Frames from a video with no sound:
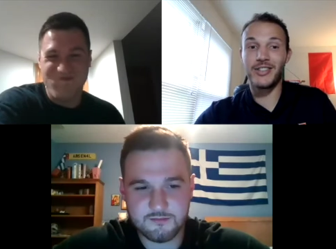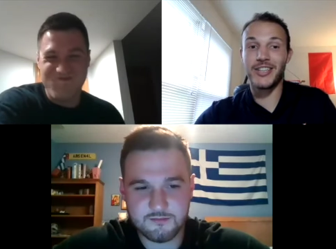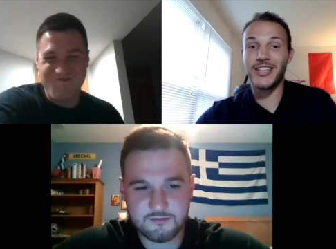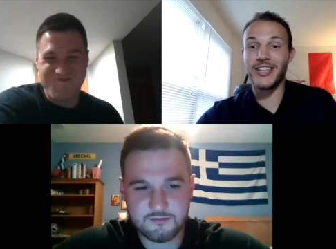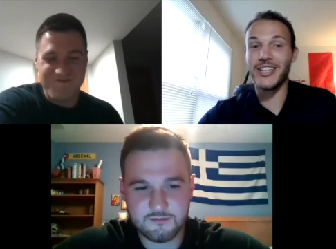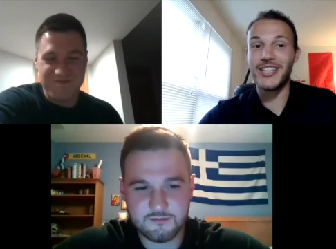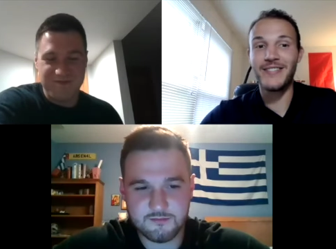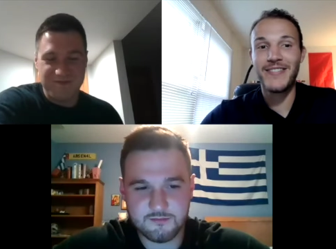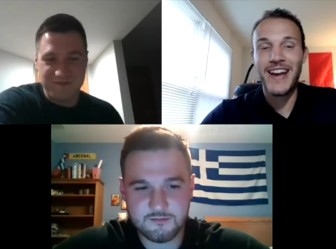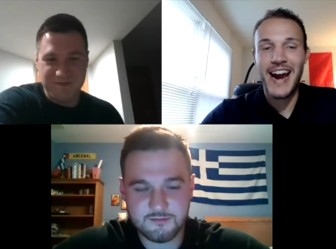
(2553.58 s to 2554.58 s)
Speaker 1: looking
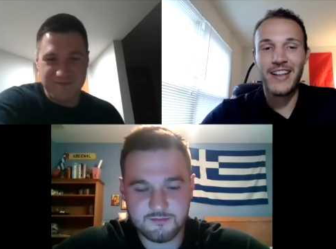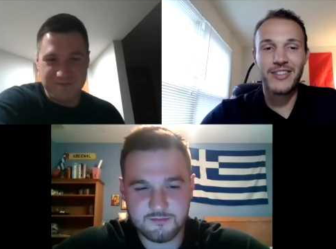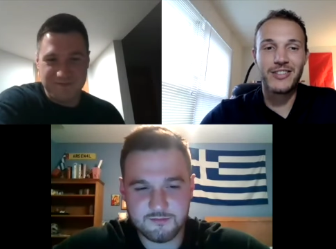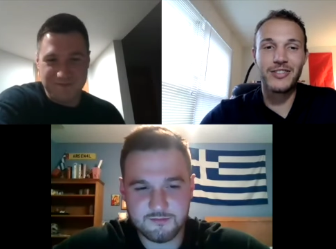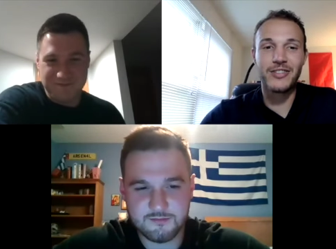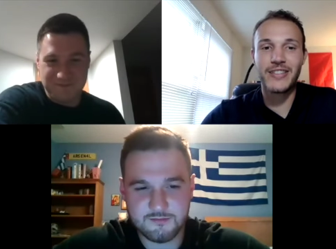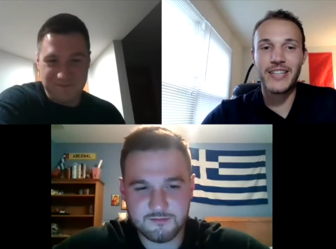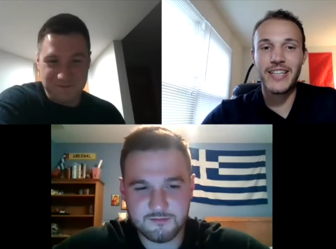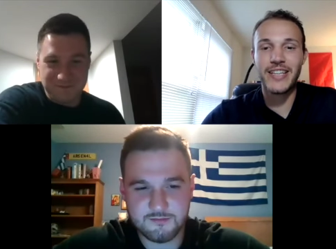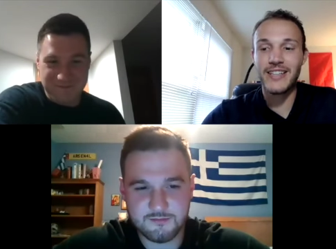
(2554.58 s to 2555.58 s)
good. Alex looks
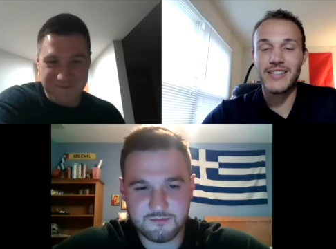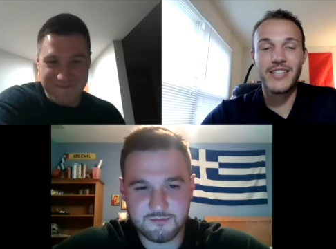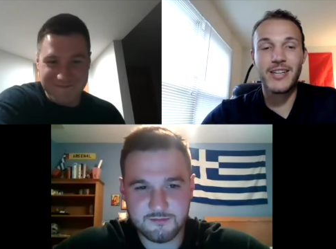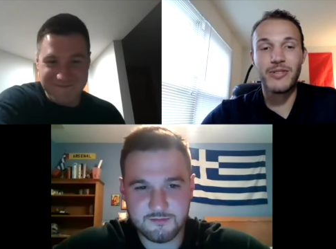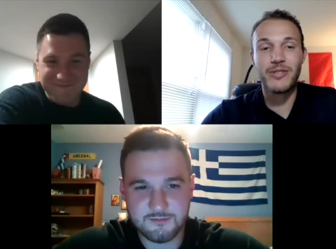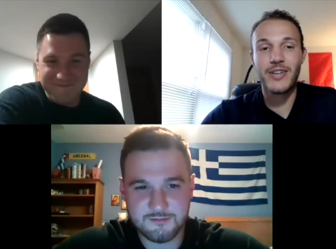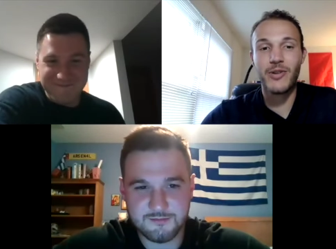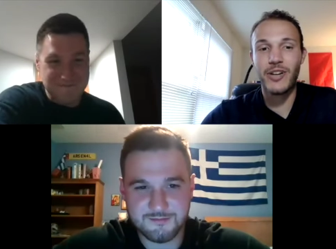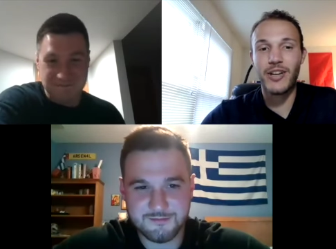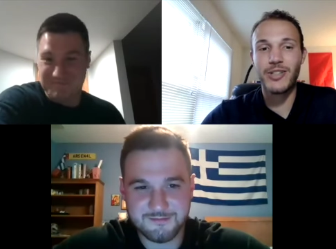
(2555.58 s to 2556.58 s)
like he doesn't know what's
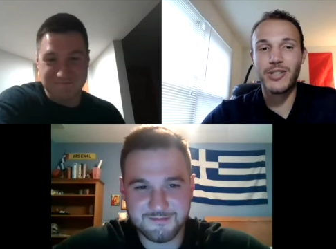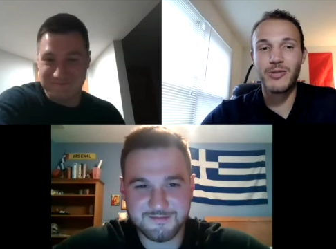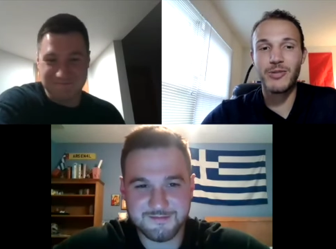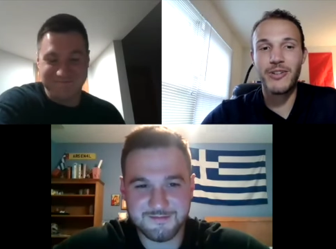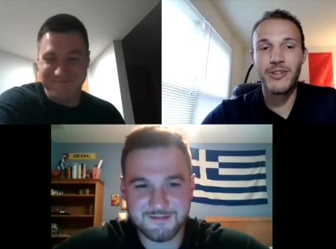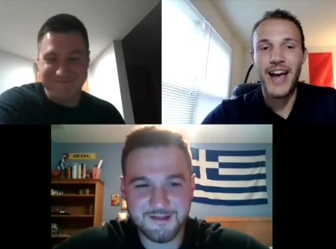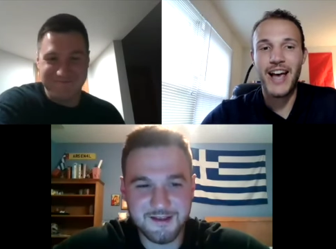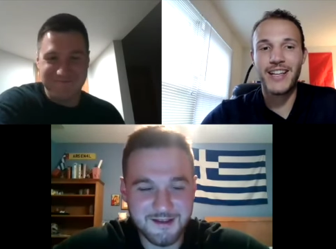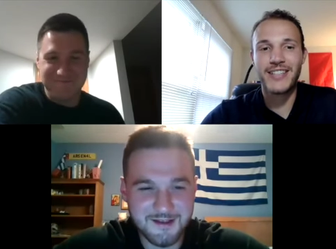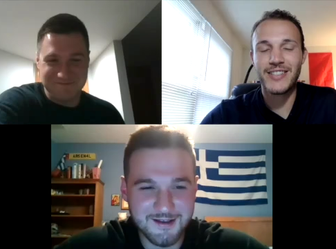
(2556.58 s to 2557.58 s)
going on. So we'll go to
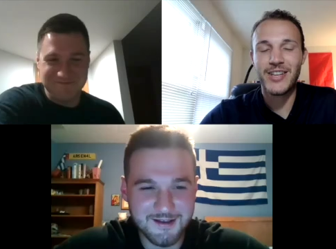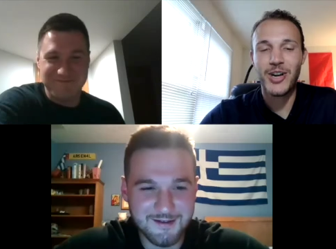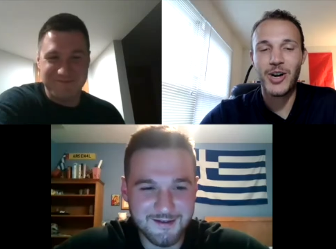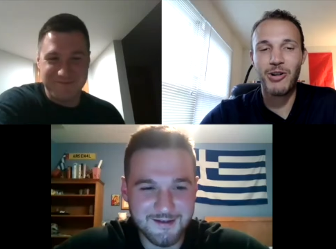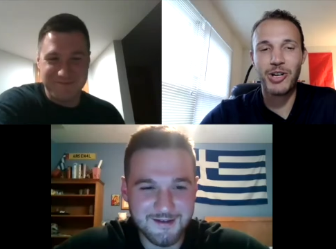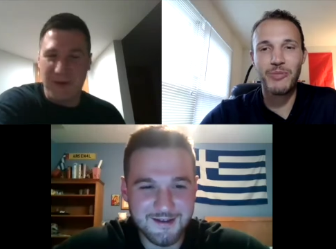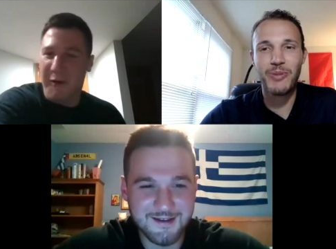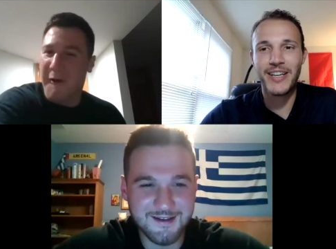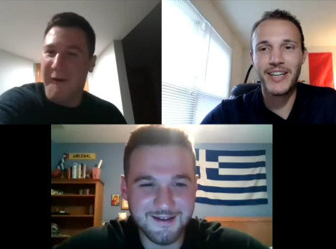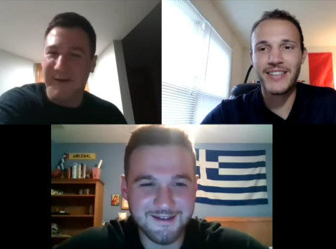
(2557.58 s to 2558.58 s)
Alex. Who are you
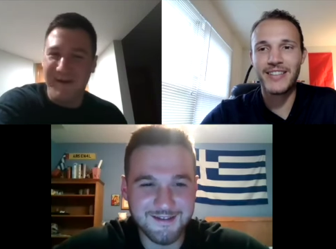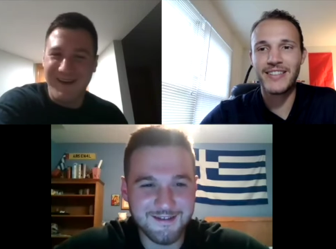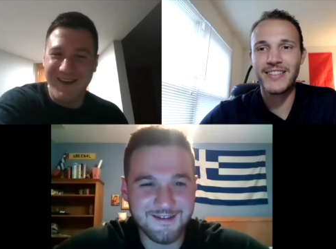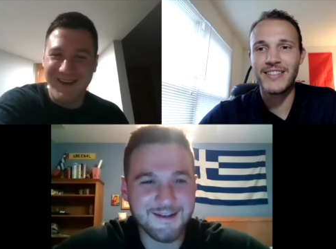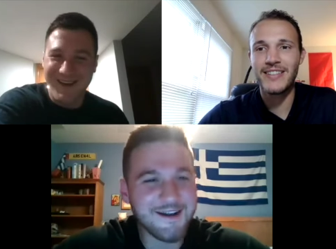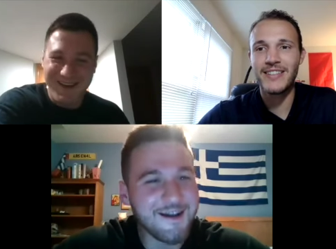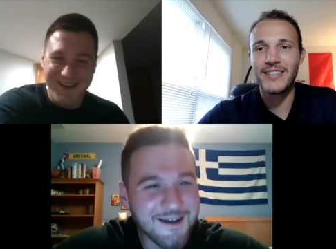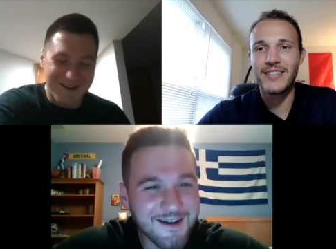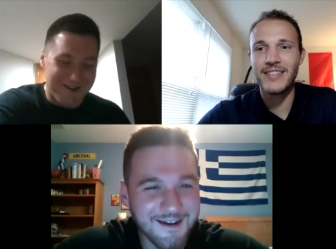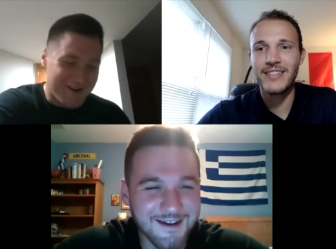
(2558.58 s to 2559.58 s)
picking?
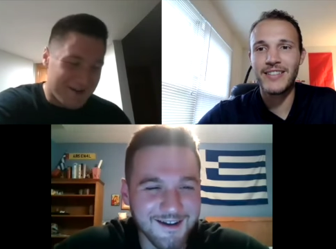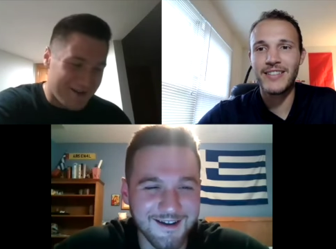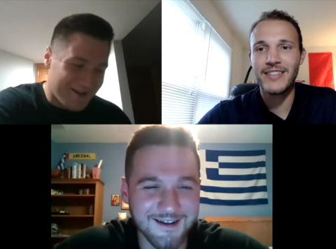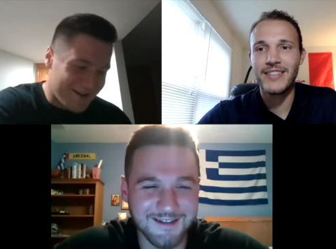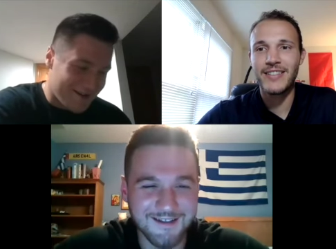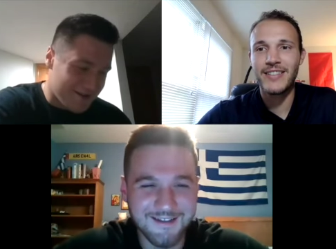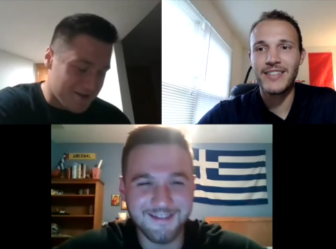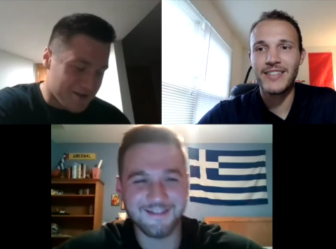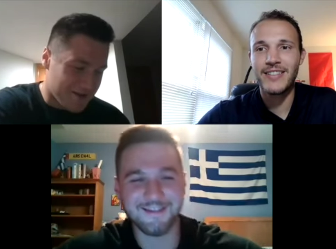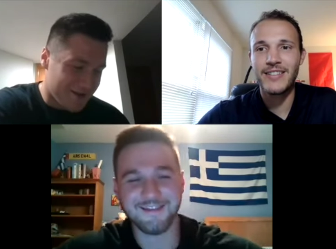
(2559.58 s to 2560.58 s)

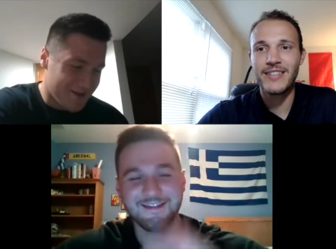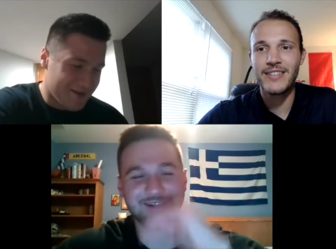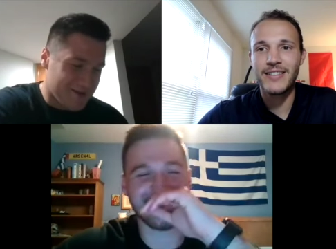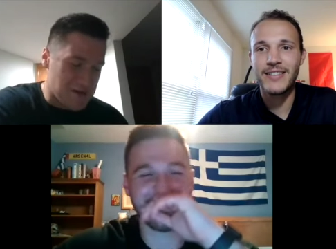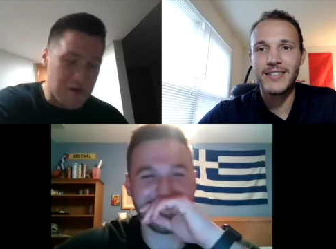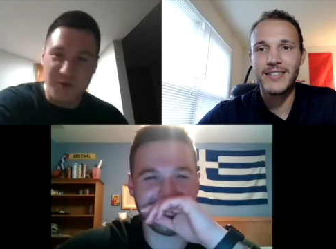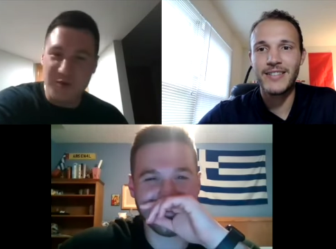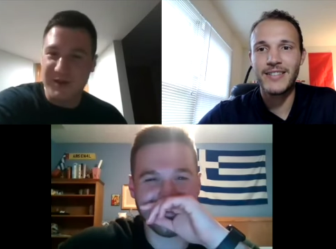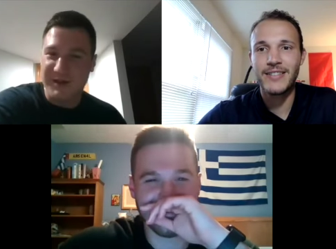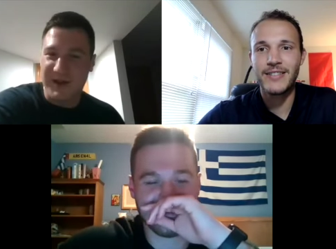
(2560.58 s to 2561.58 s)
Speaker 2: uh, it was.
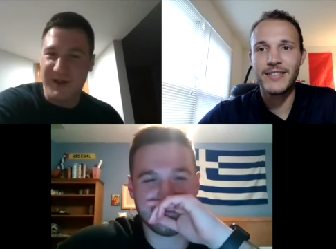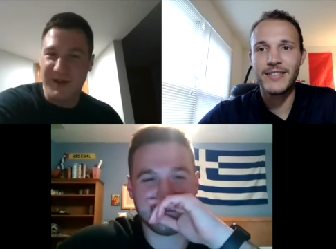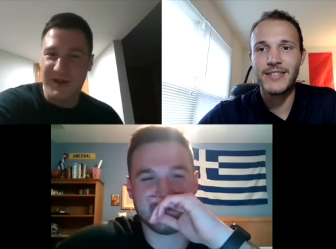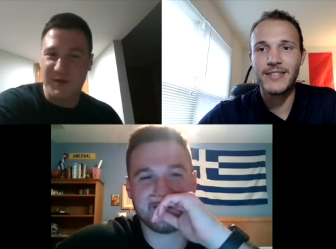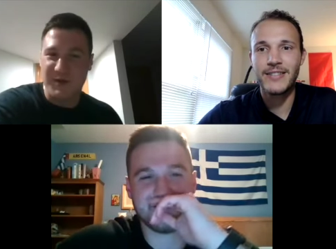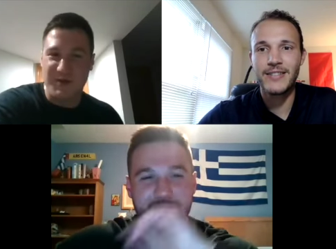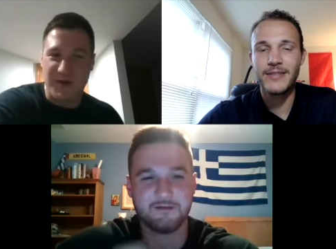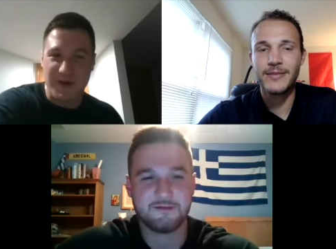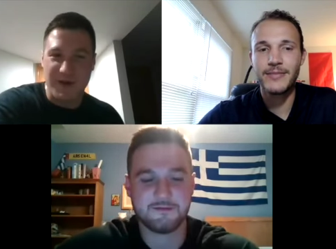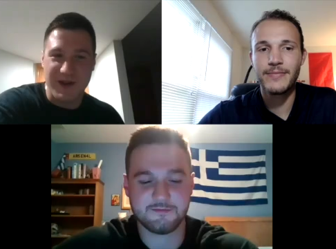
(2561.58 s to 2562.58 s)
It's kind of like one of those
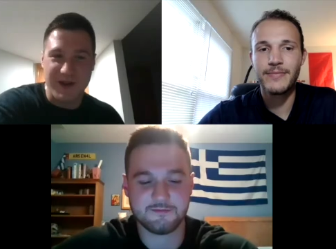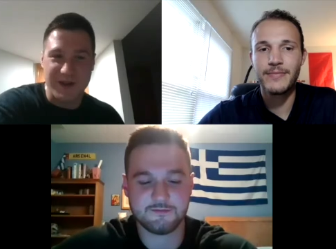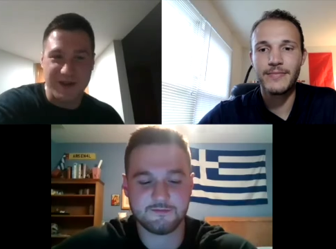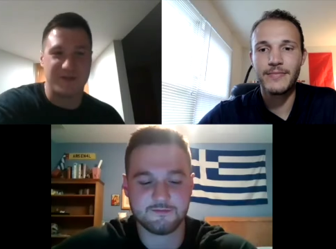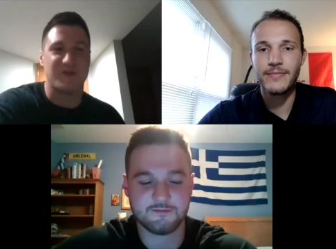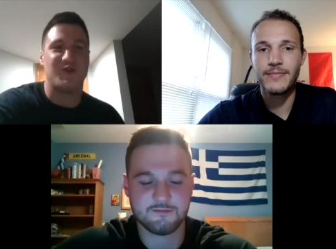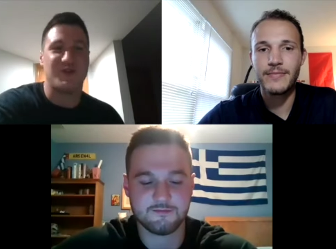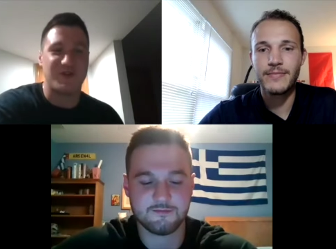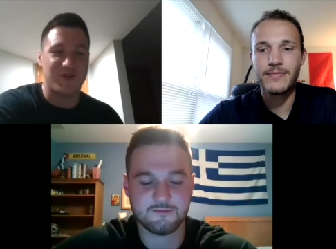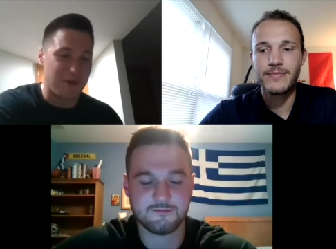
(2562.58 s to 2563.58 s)
heart and head
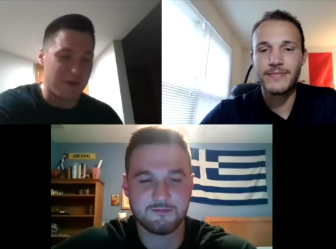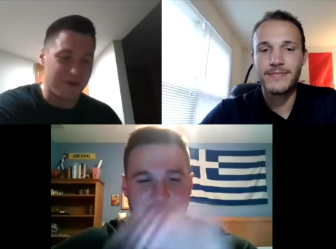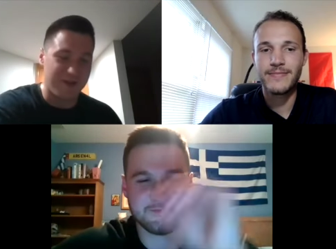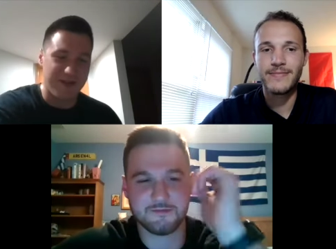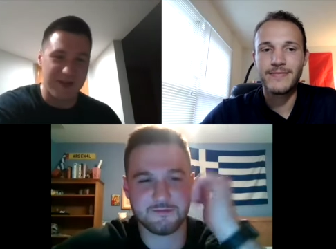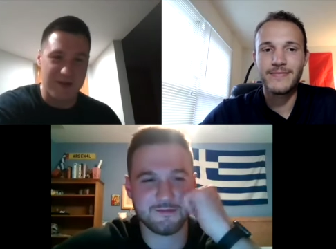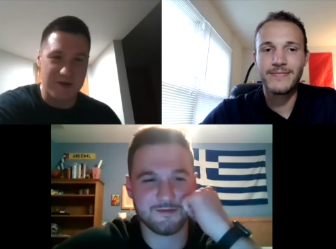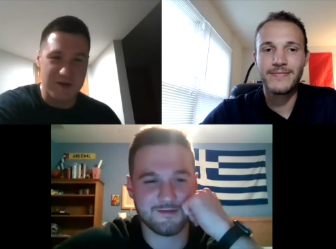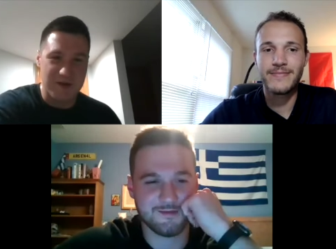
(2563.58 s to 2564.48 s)
situations. Heart saying